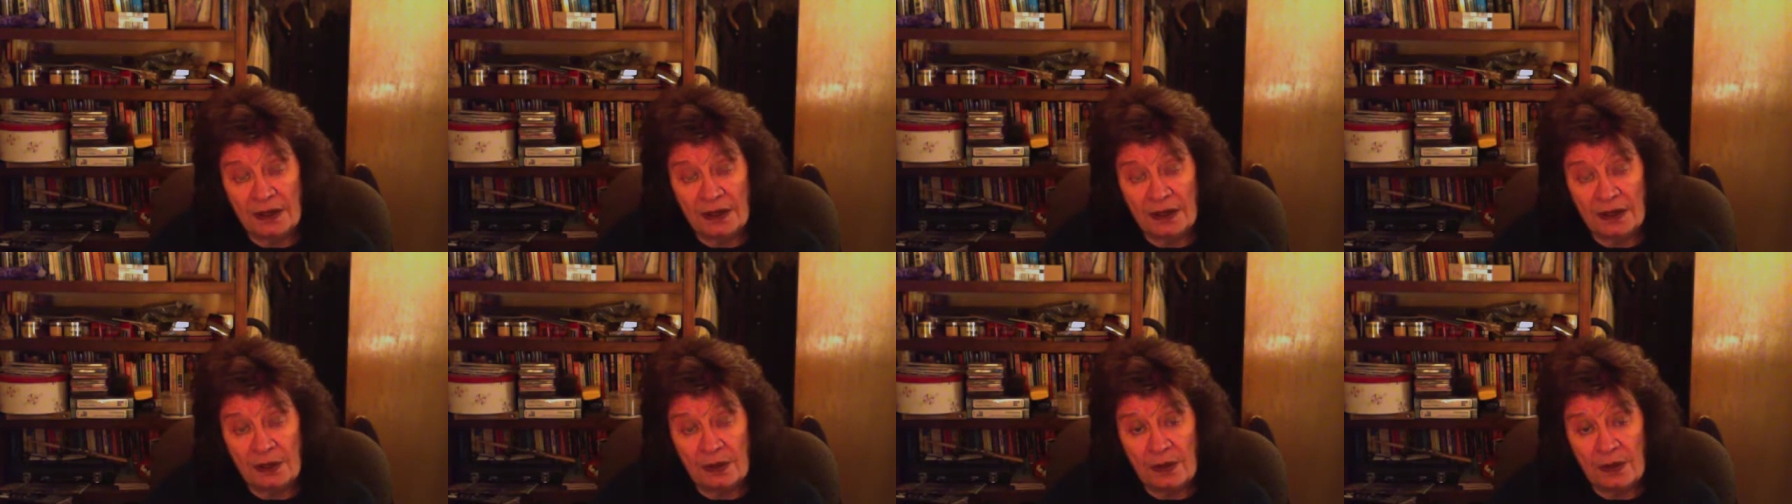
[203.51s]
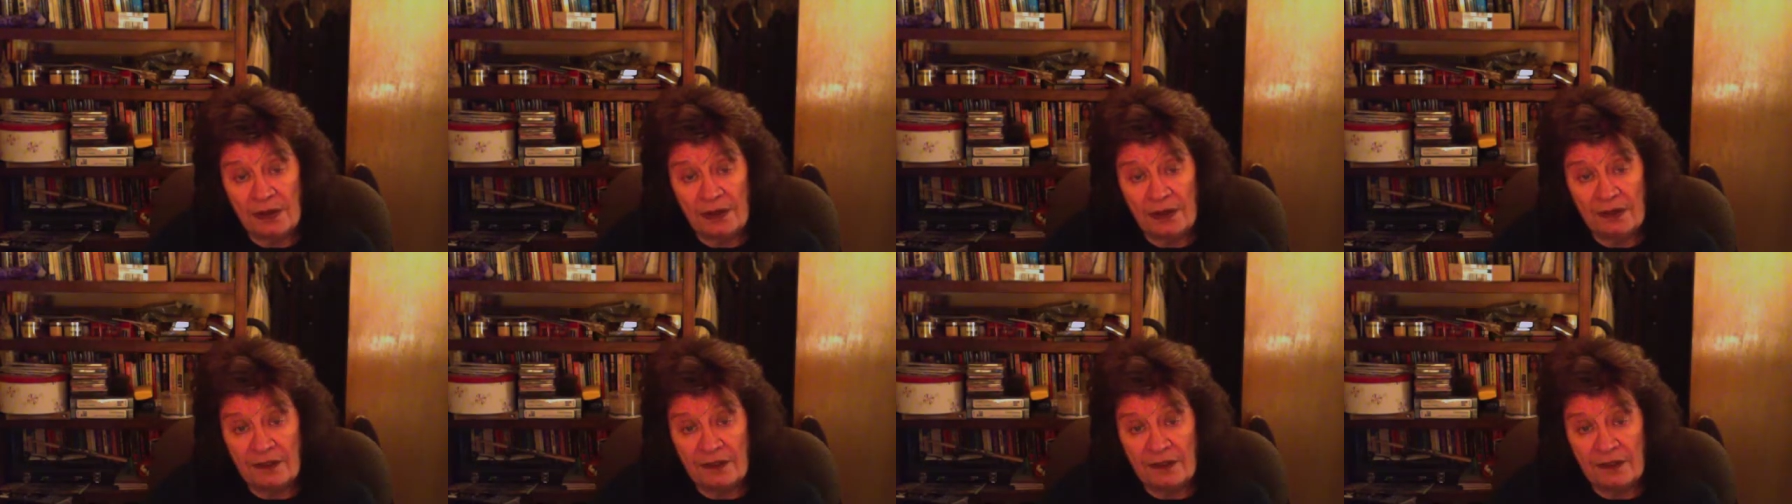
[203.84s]
where
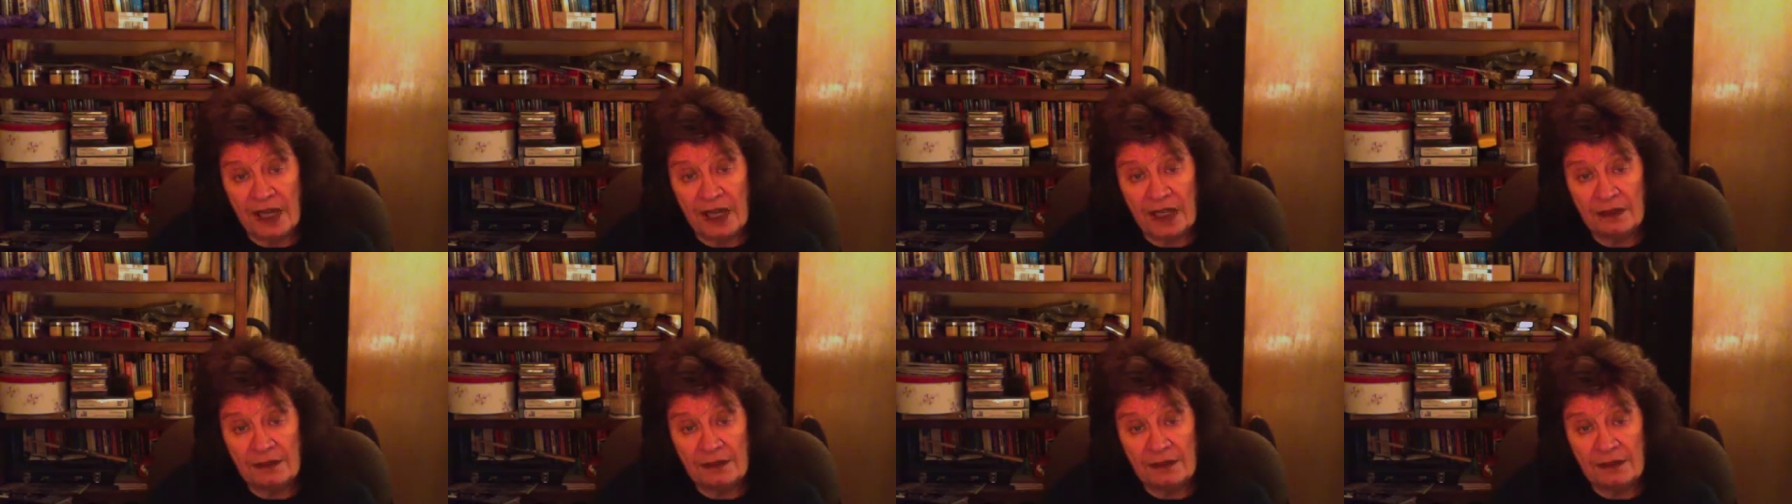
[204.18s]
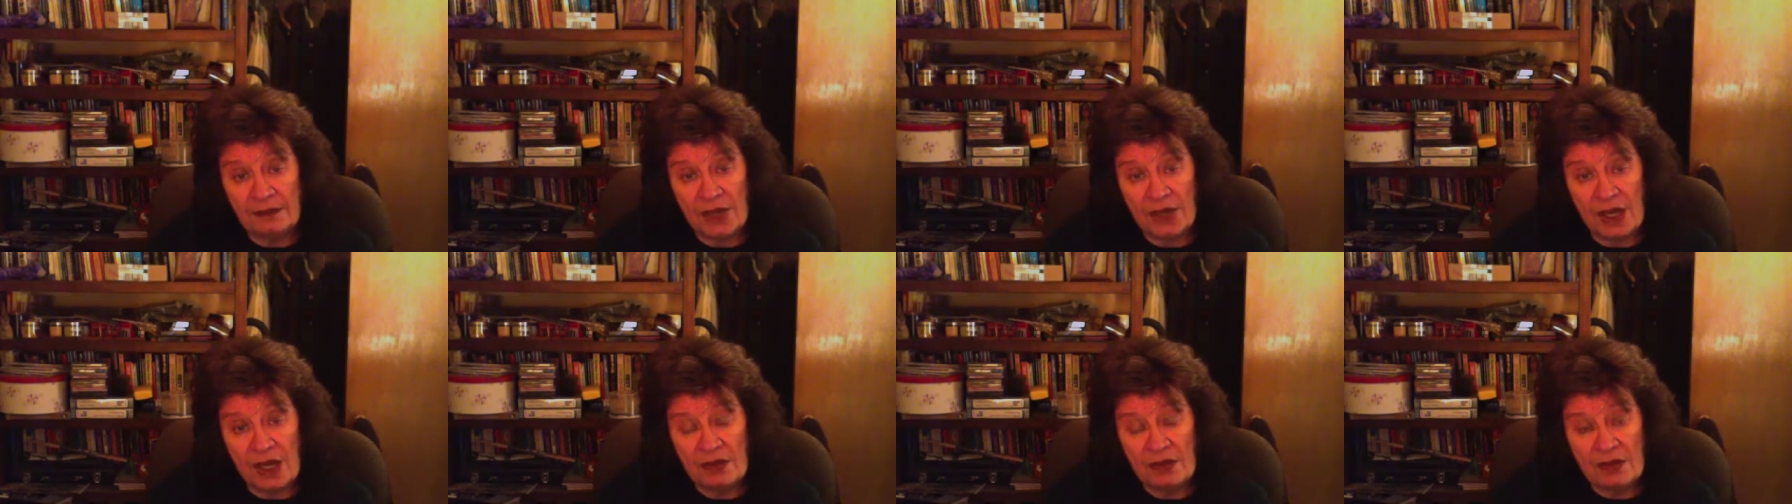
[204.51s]
you've got
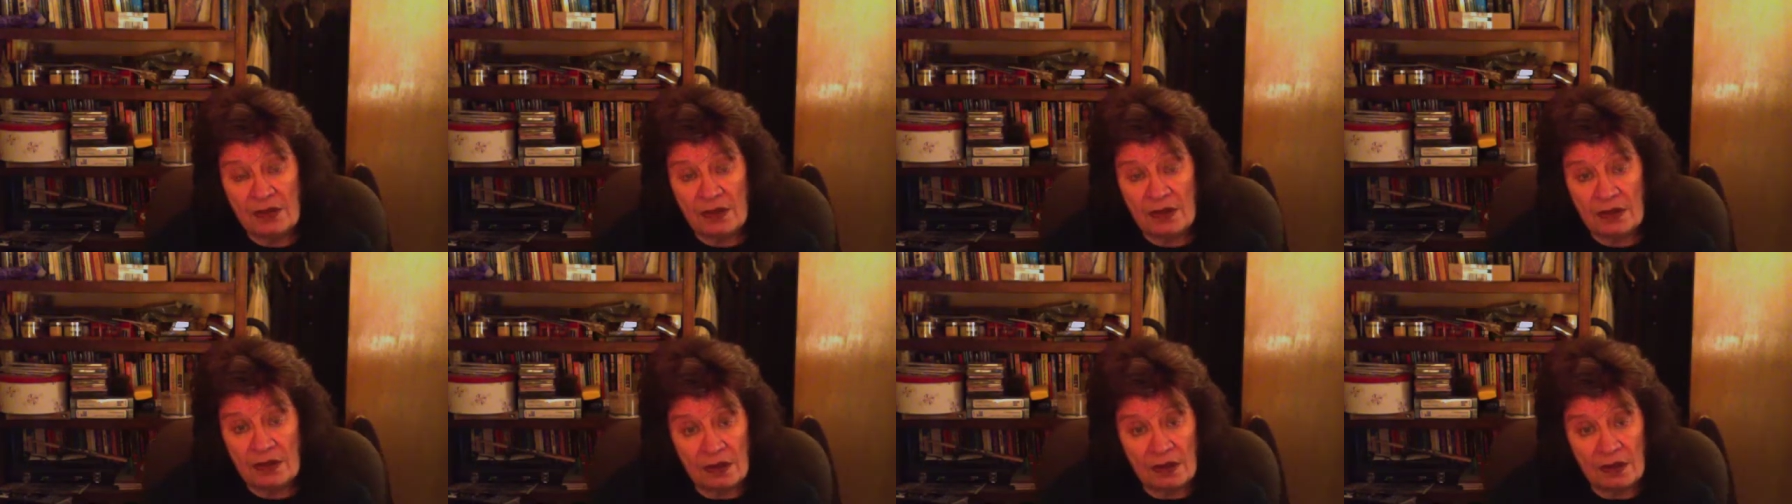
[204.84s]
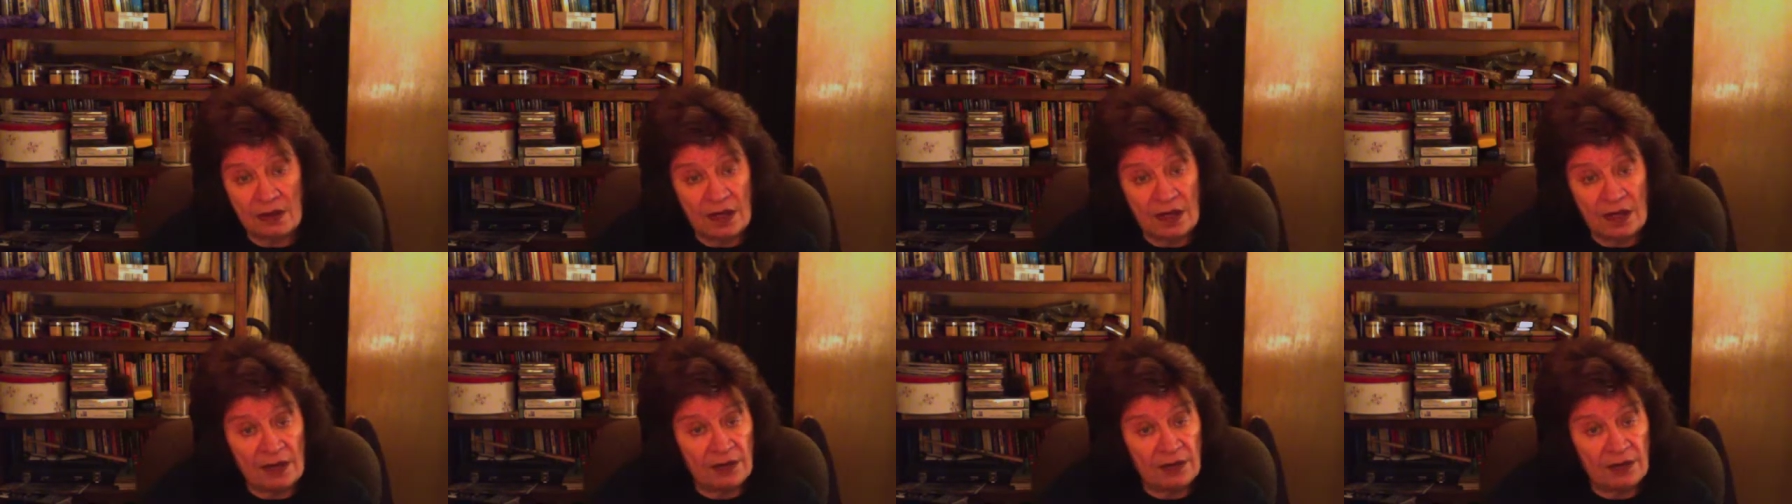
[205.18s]
changes on
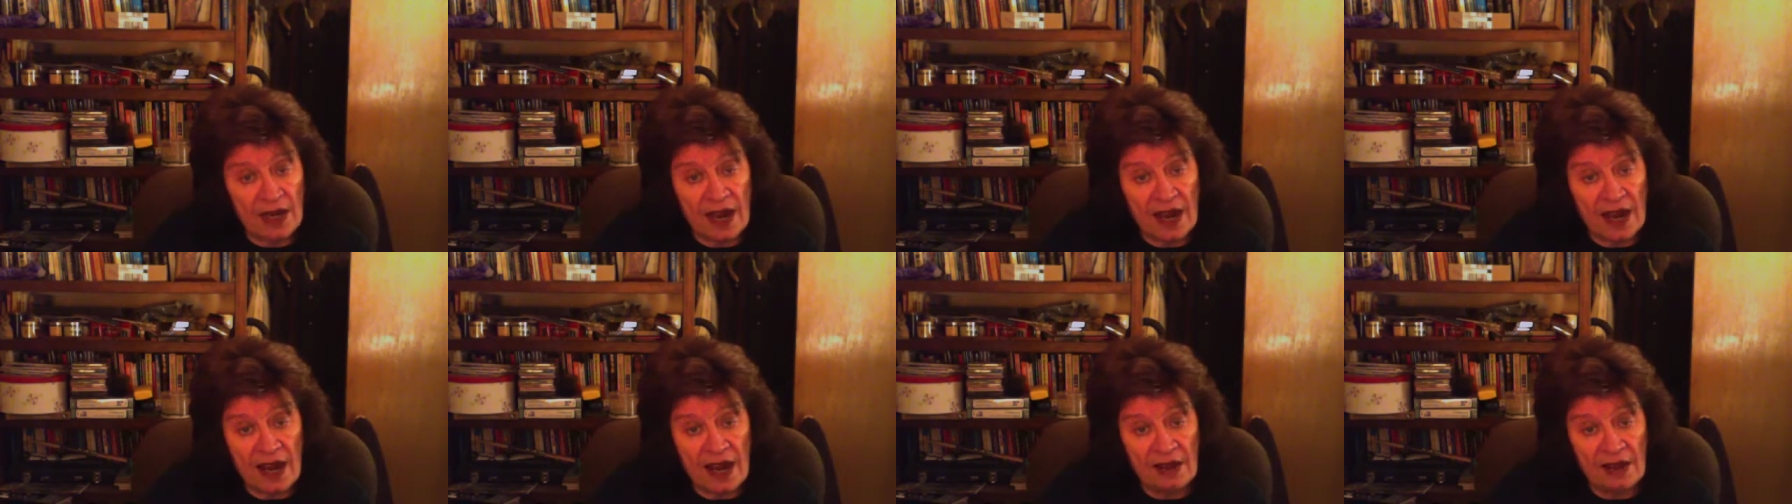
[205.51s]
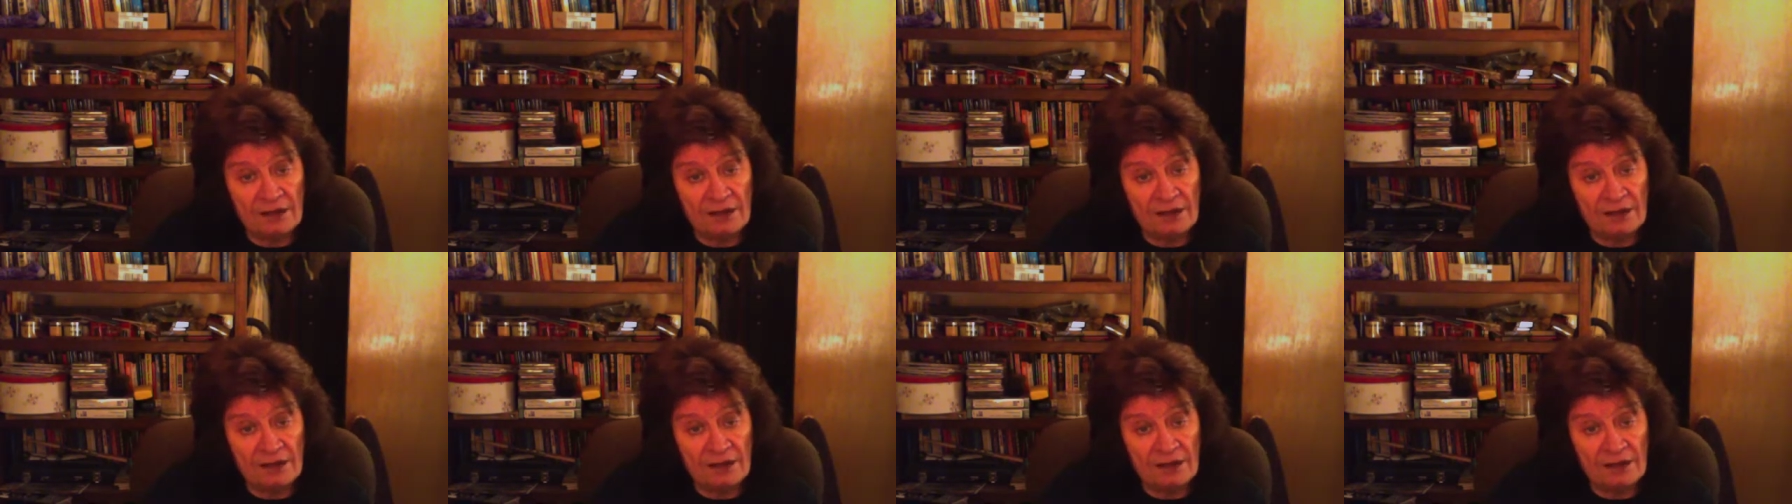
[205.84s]
every half